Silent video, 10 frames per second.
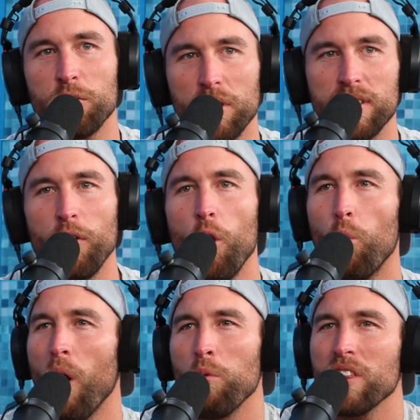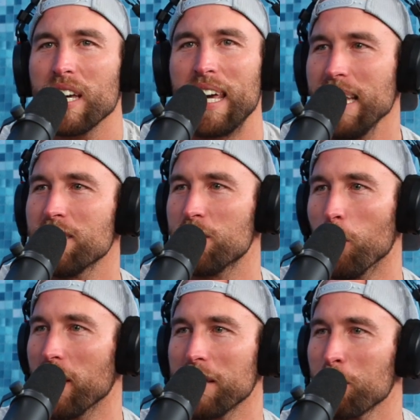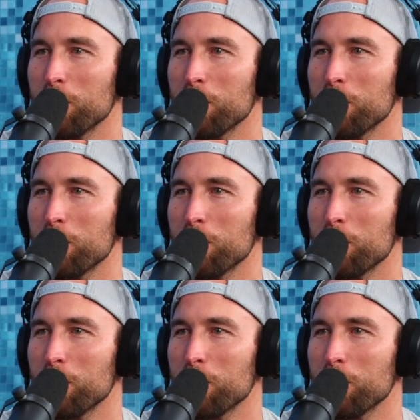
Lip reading: there were all this stuff. What were the kids doing? Like, there was